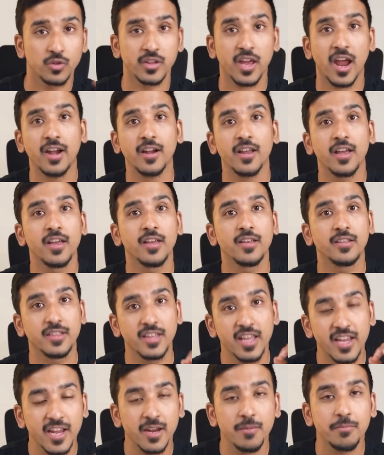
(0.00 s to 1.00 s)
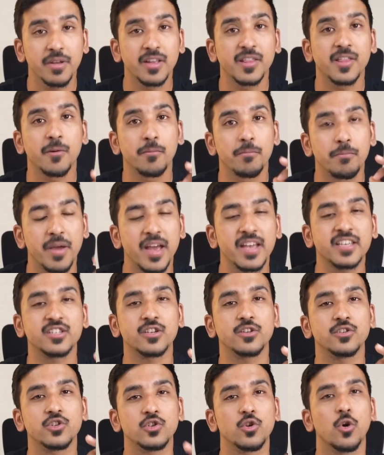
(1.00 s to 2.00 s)
so that they can pick the
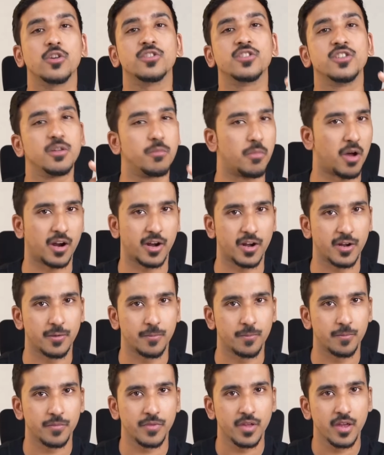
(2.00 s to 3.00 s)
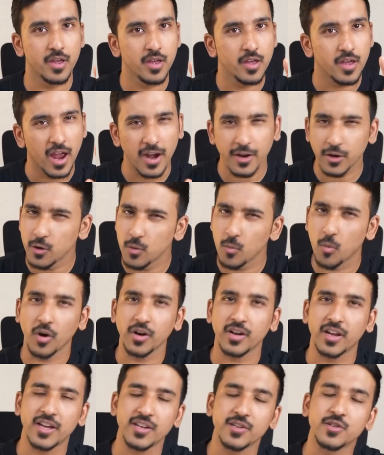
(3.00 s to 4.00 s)
best stocks in the market. And you know
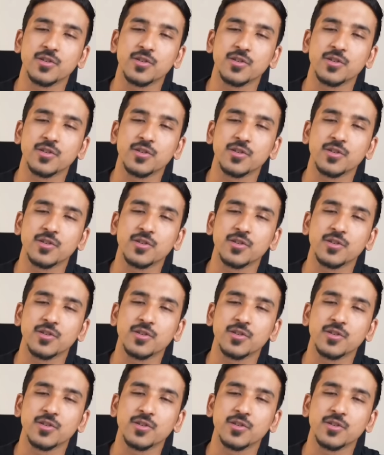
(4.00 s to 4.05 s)
what,